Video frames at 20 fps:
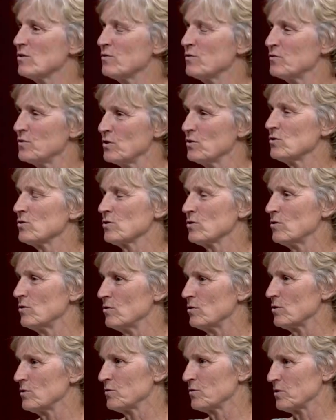future
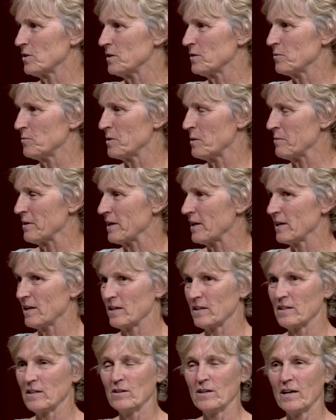hold for
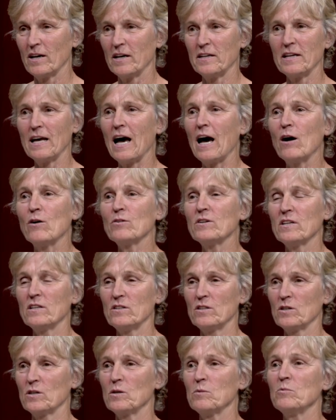WomenCare? And how can
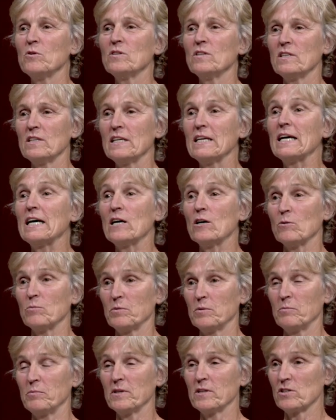the community help?
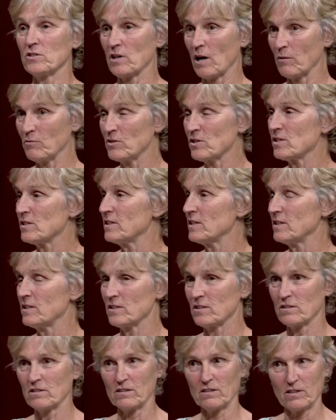Because obviously
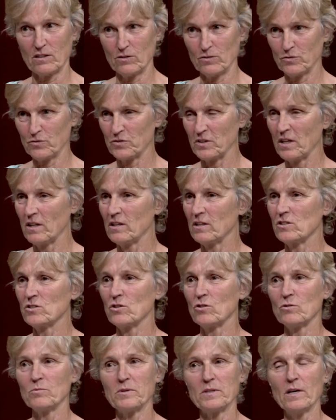there's a lot of free things
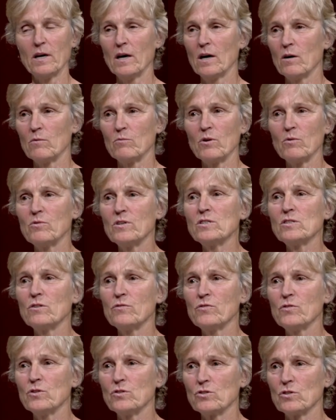going on. But what's the
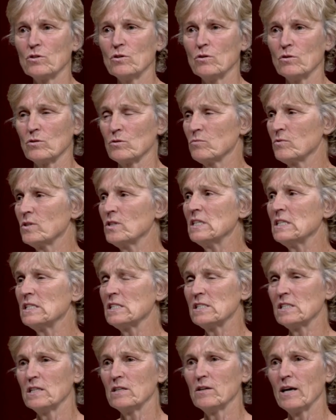future hold? What do you
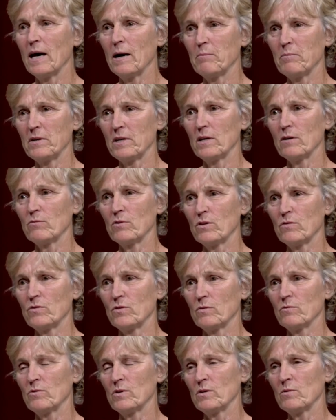see happening
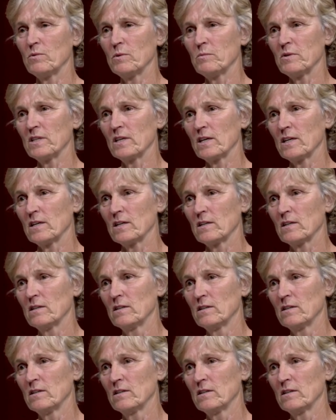with WomenCare?